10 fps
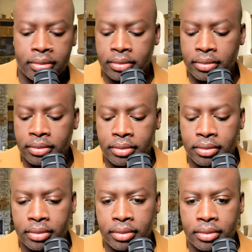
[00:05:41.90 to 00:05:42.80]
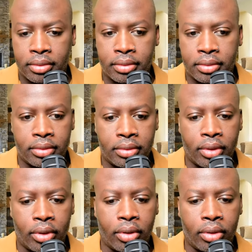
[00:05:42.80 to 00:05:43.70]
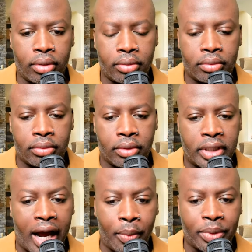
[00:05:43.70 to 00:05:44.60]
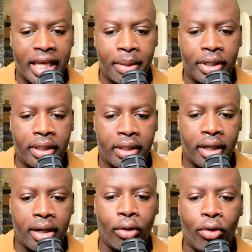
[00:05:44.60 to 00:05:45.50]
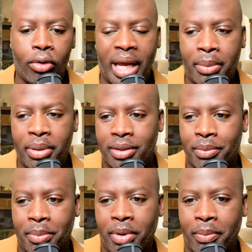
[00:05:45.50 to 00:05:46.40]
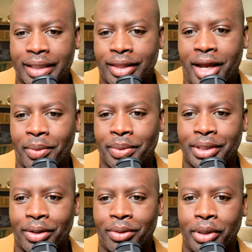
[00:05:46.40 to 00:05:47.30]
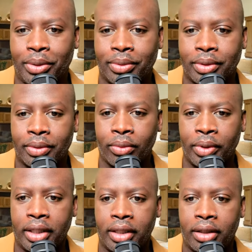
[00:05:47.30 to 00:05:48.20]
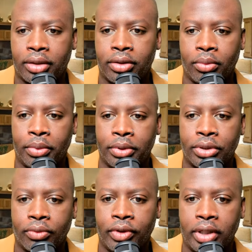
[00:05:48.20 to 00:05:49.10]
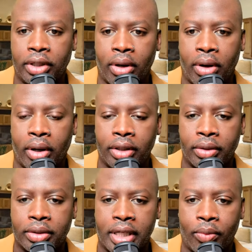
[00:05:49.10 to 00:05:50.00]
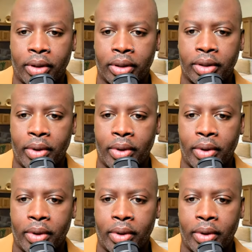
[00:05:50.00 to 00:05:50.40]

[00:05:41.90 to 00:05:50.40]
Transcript: Y'all was able to hear her? Oh, maybe maybe my thing was on mute. We can hear her, Q, but your video and audio is not working right. We hear her, you can't.